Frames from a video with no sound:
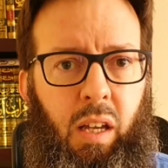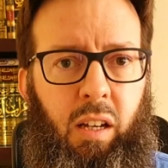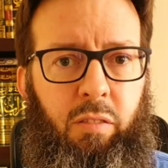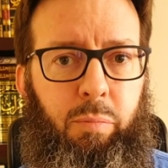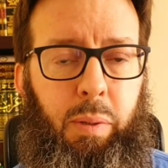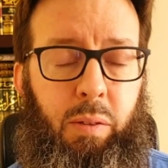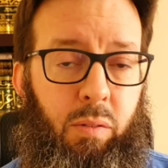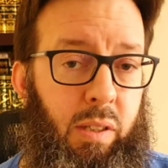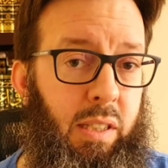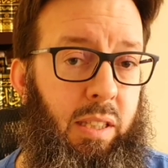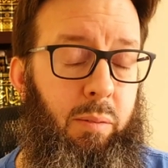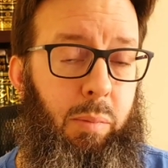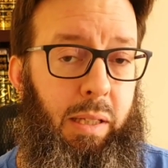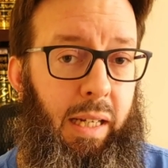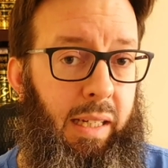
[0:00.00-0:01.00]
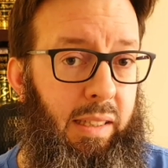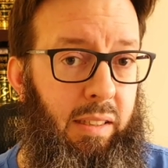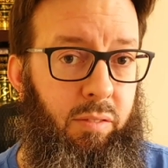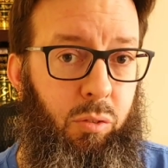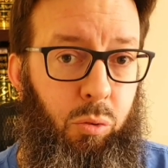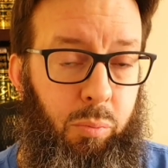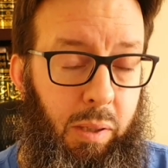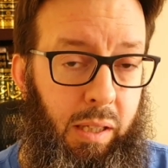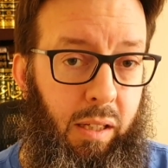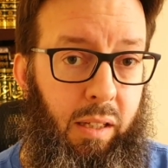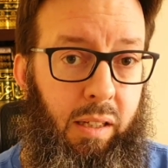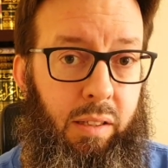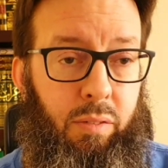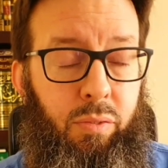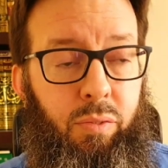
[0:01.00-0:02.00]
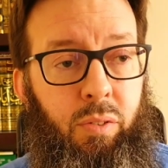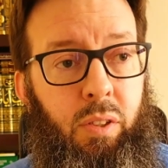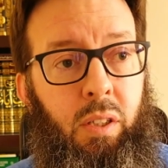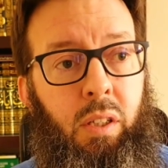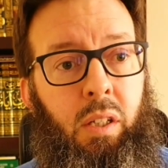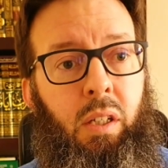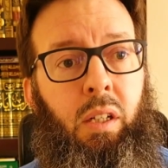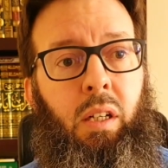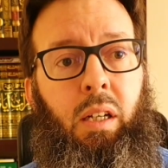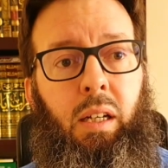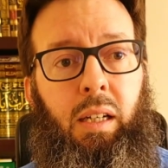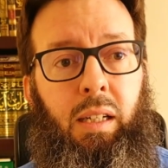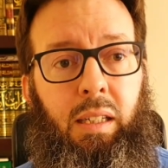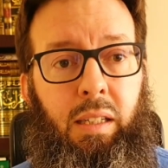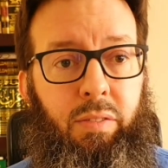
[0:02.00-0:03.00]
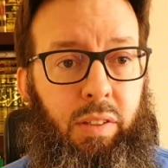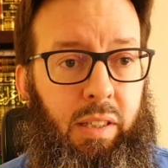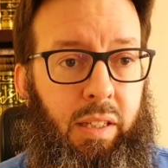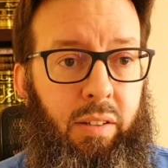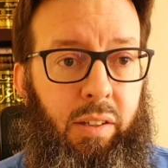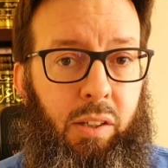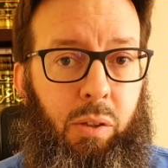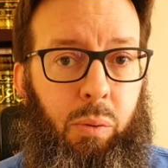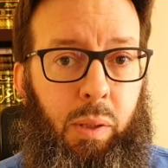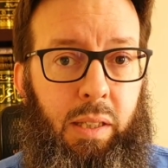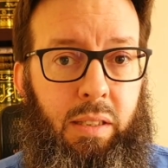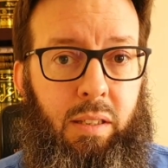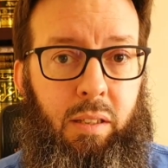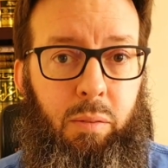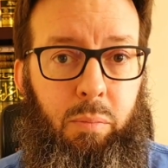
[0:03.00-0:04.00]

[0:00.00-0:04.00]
I've been reasonably active all my life. Living here in Kuwait at the